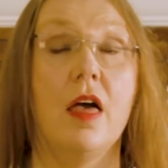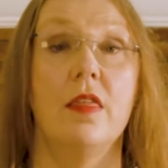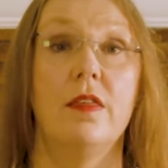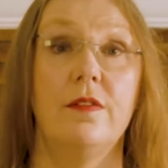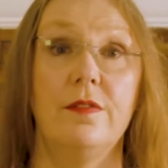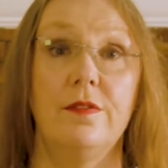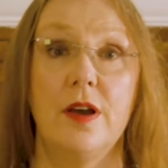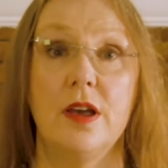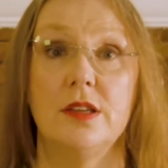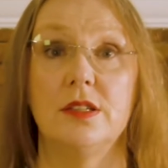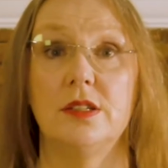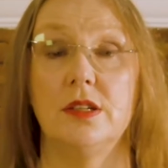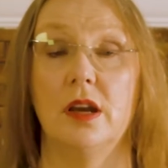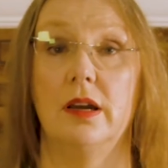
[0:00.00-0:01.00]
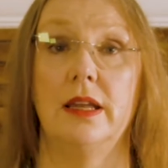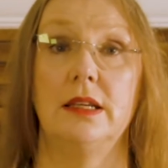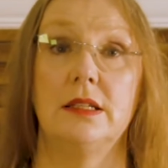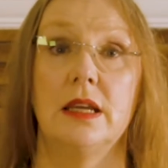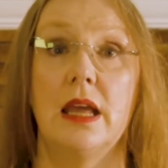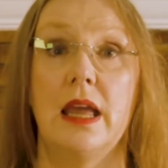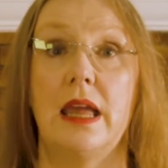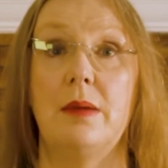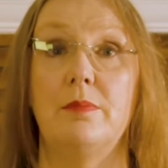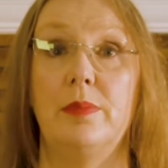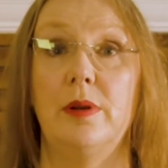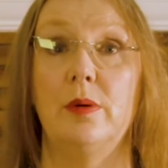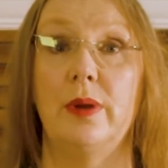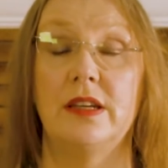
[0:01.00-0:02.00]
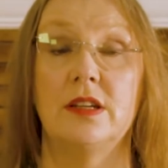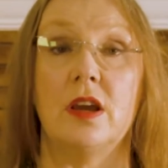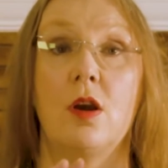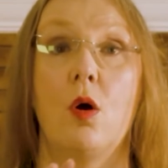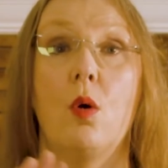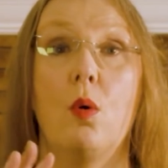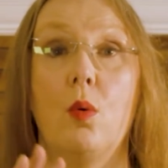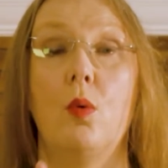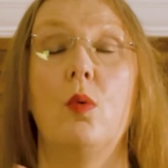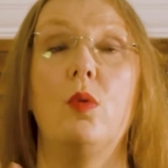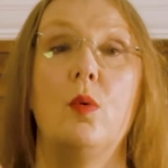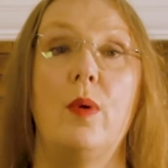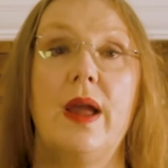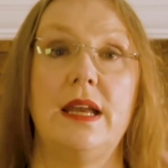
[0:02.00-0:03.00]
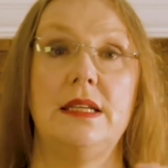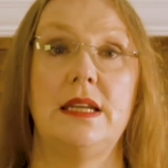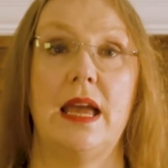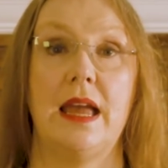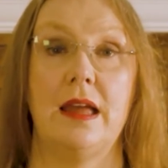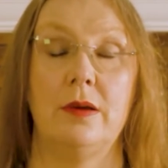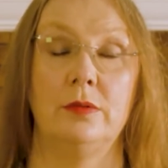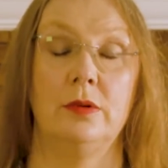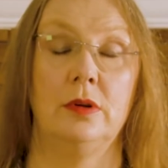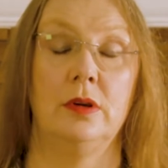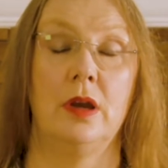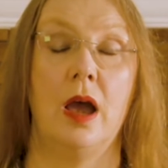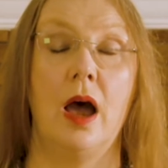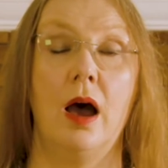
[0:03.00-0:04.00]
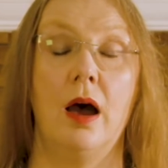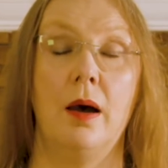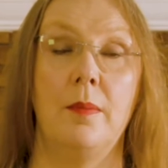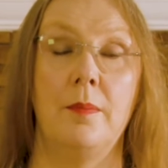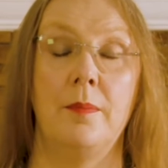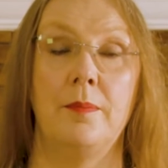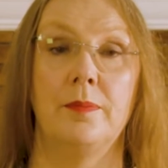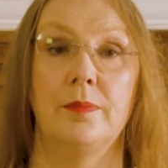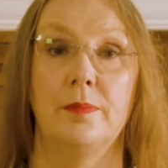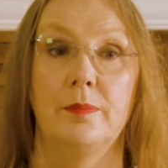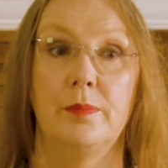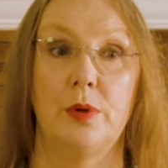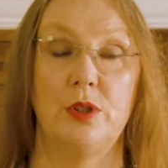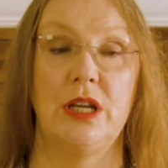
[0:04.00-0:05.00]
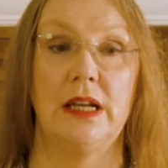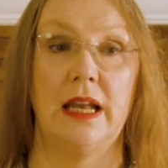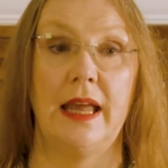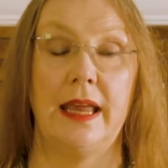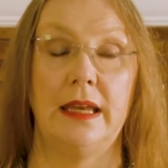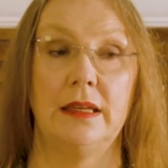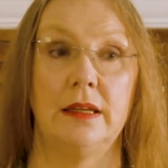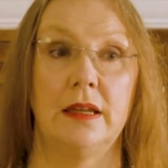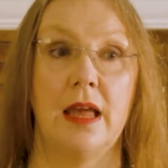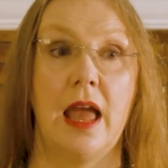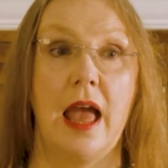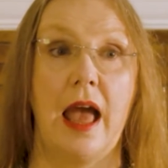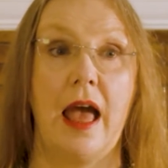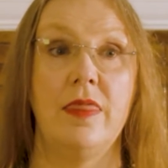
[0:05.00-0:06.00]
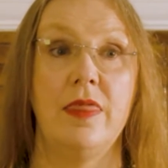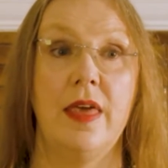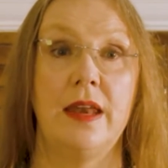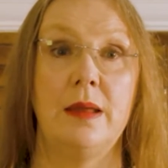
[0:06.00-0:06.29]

The first night, it blew it all the way down Pudding Lane, and then